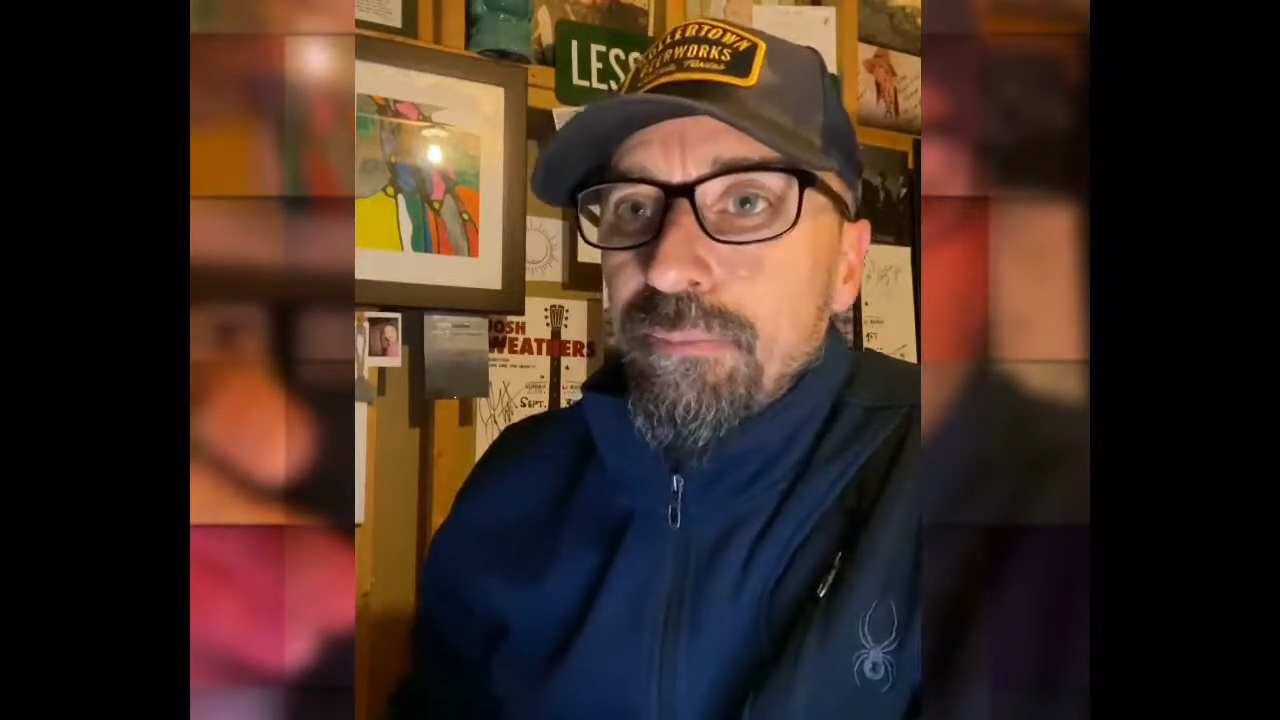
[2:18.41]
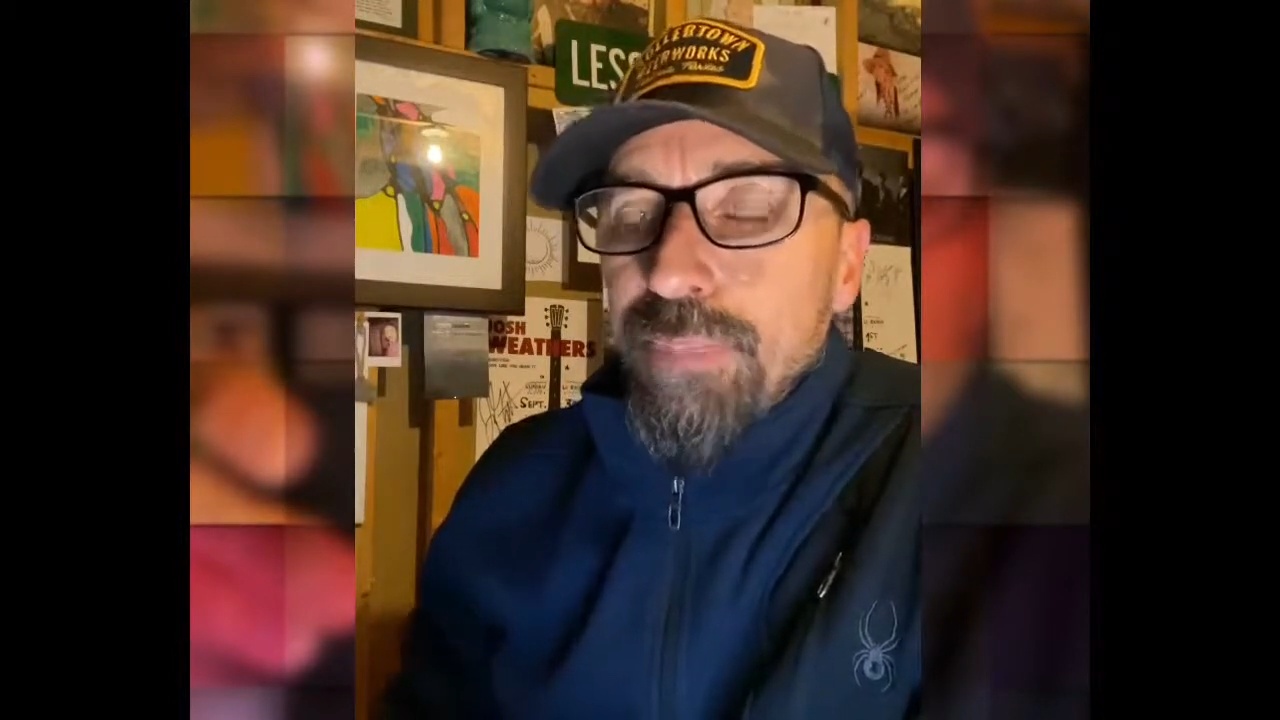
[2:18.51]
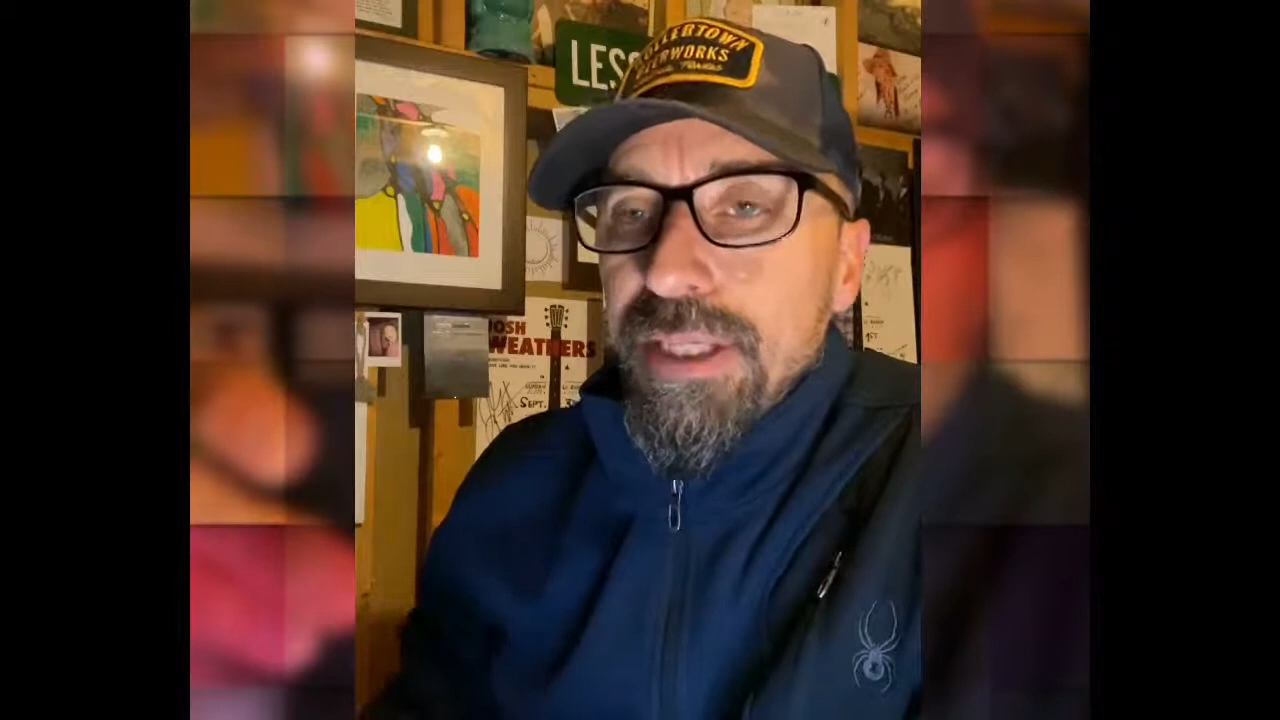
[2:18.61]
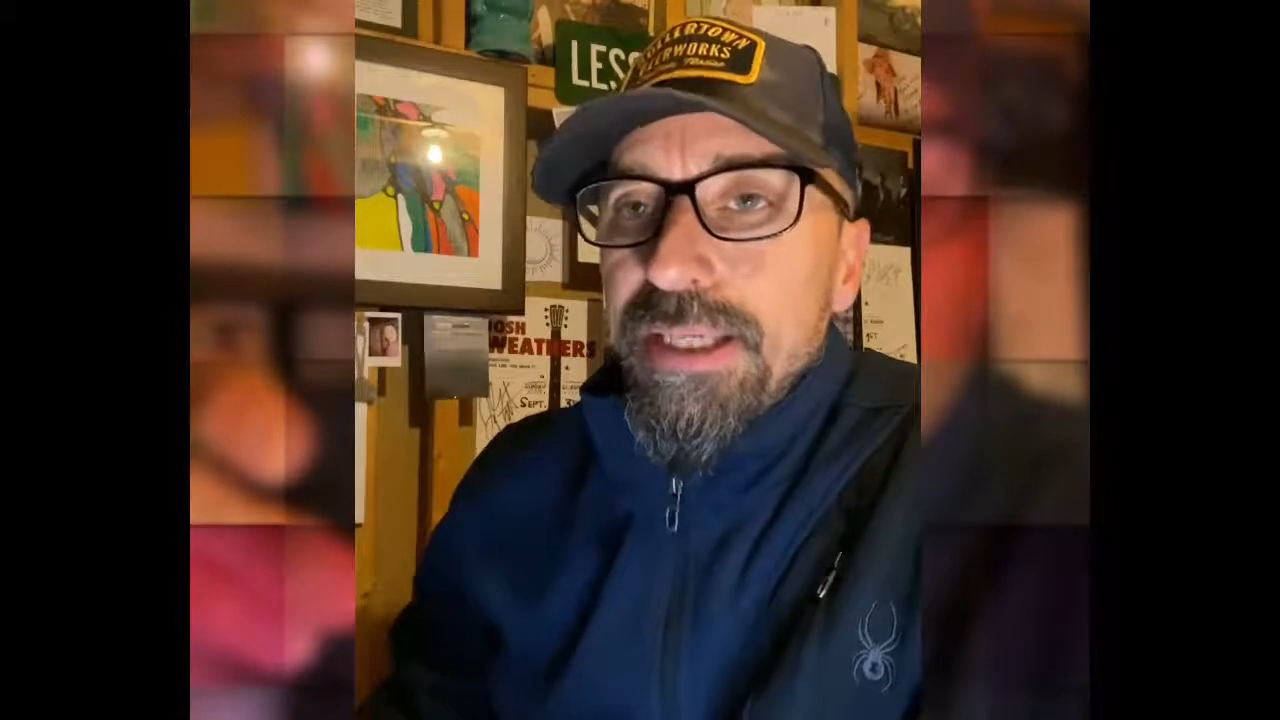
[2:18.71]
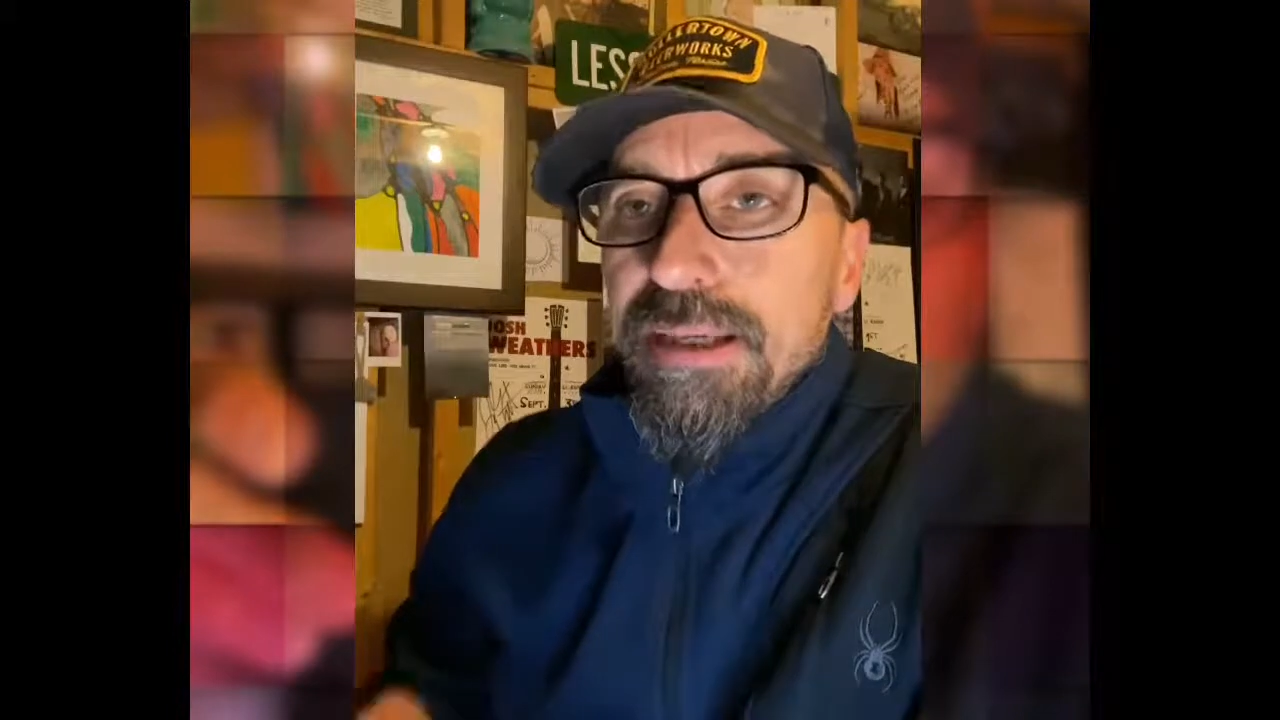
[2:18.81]

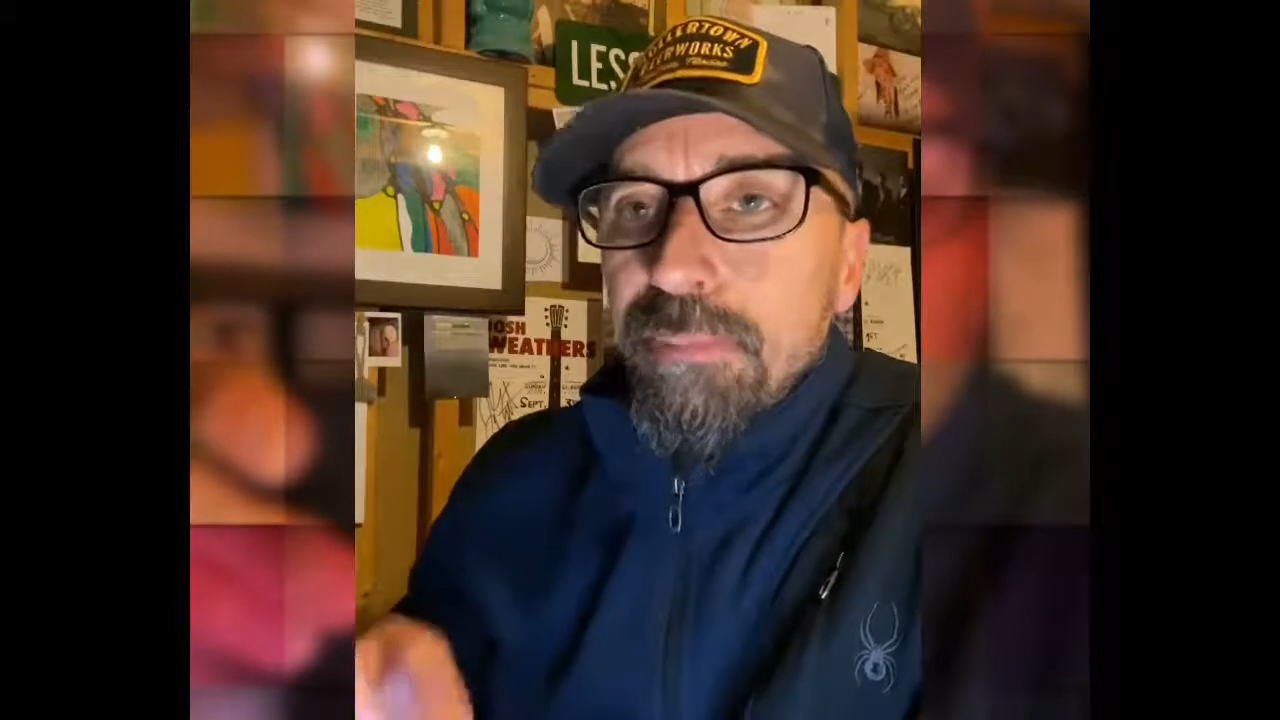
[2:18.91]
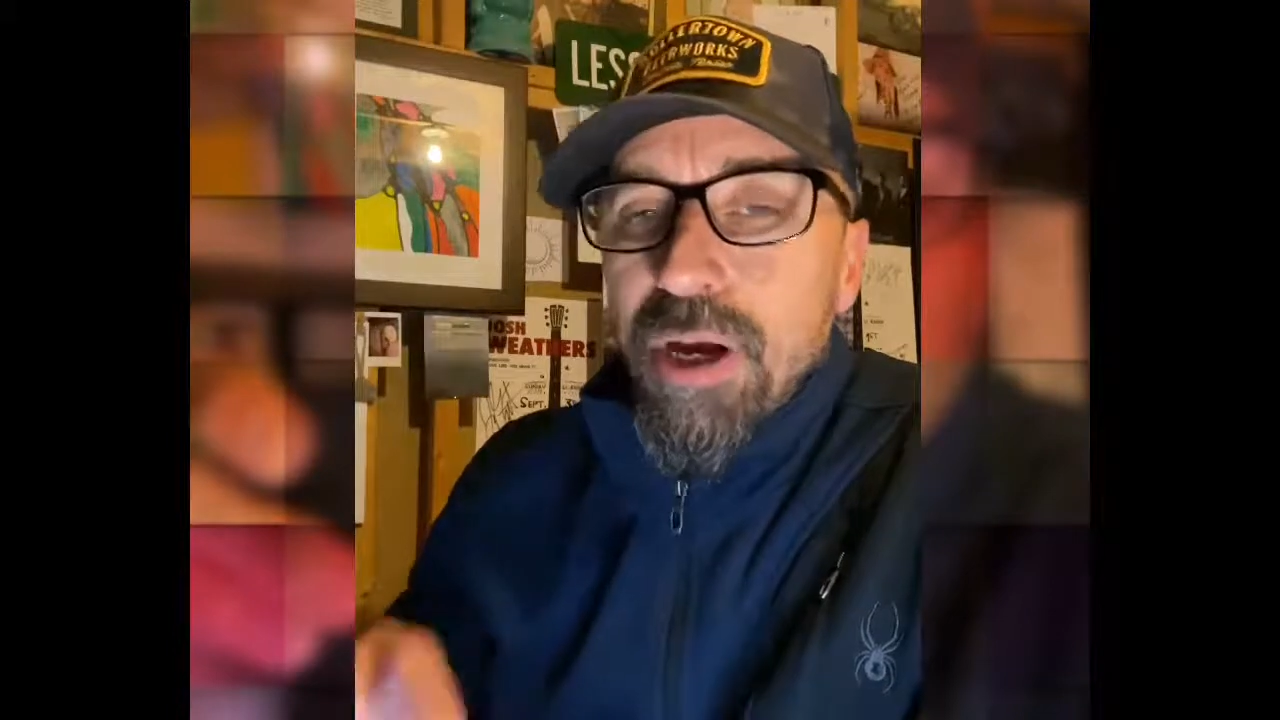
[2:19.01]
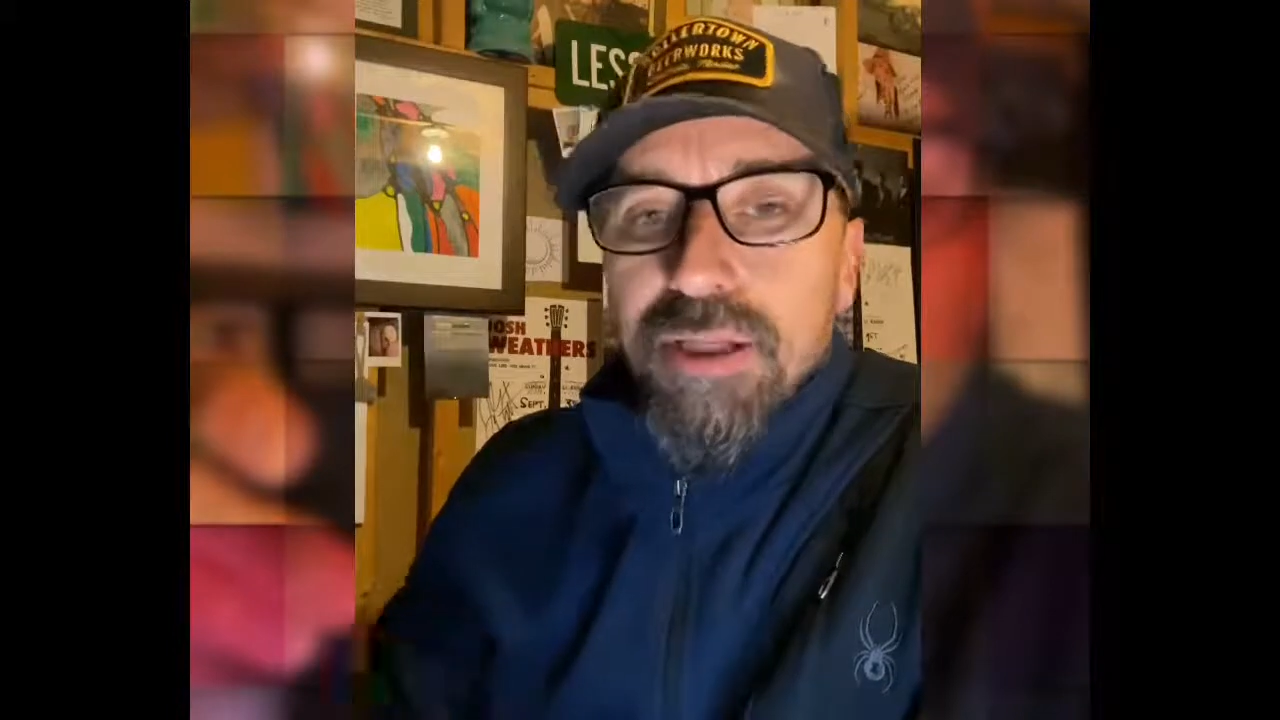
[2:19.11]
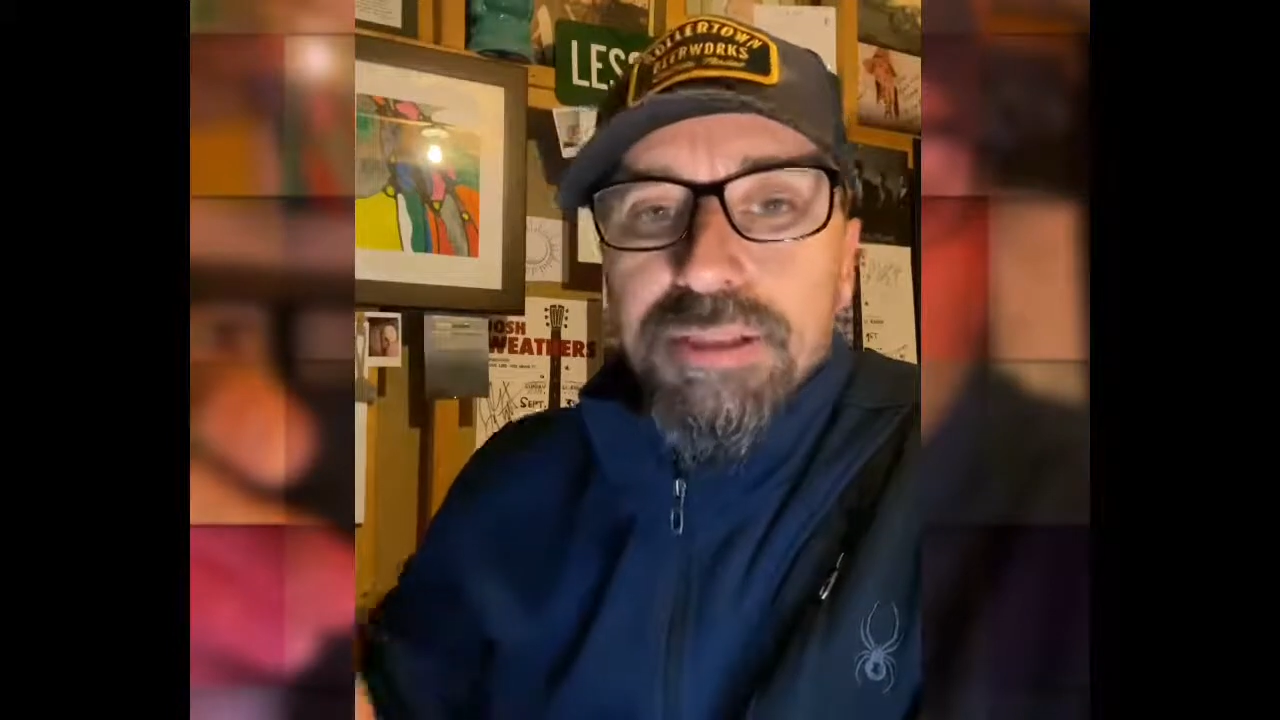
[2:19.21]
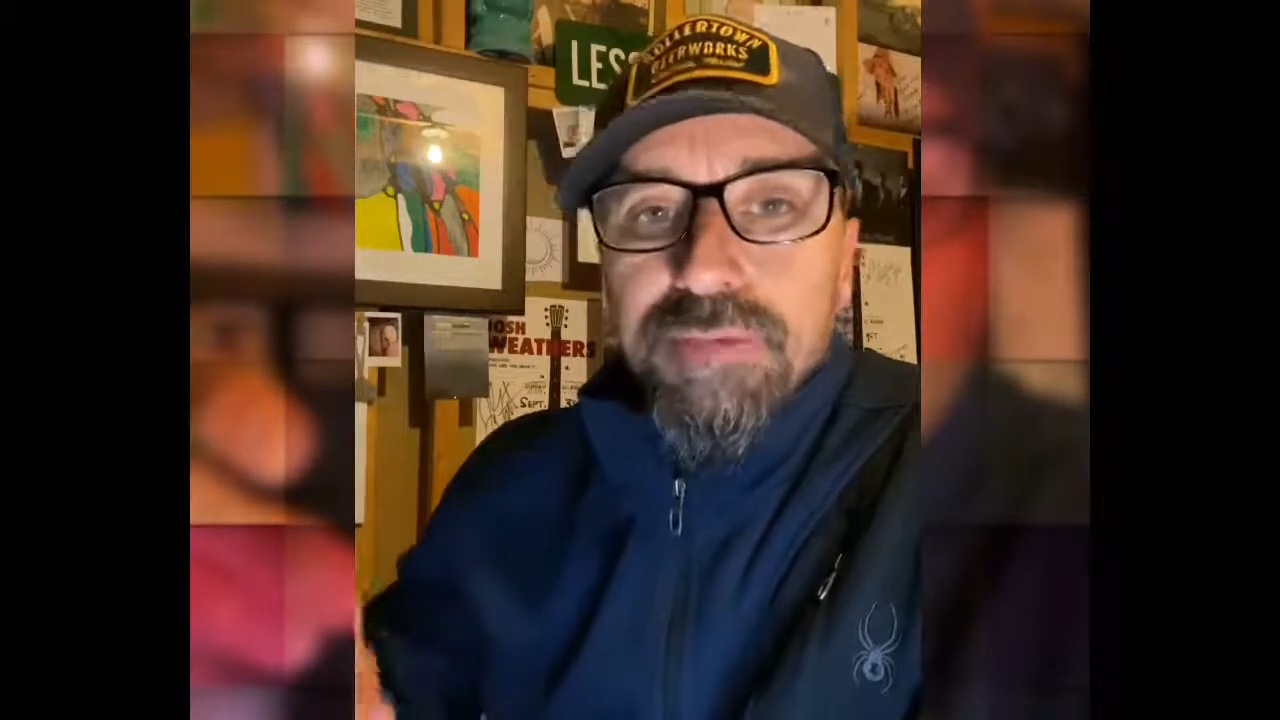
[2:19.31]
"Be a
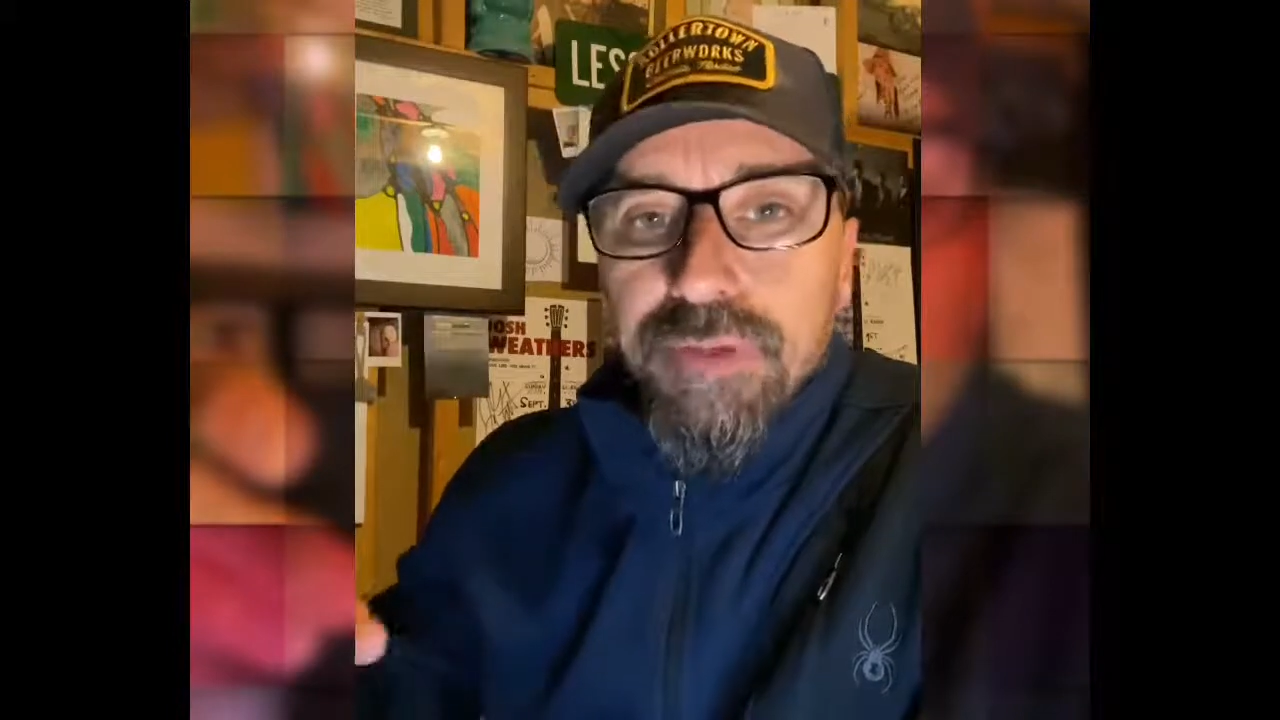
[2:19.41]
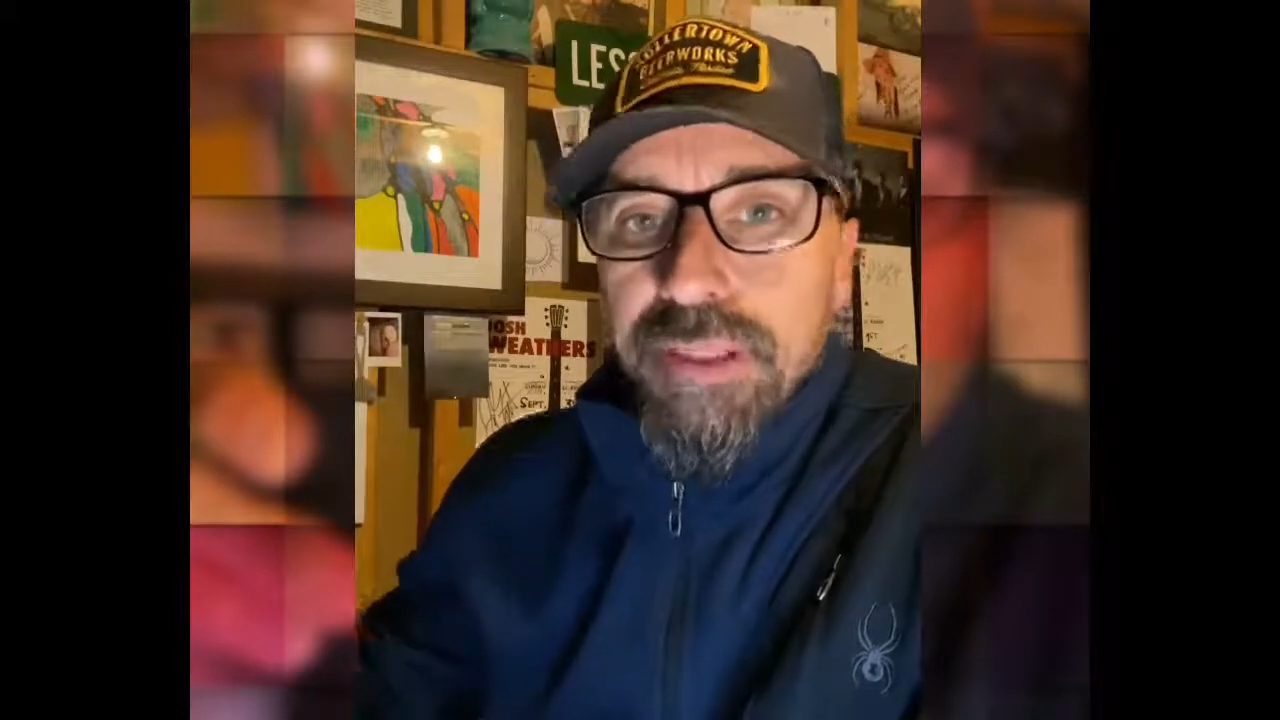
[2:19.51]
positive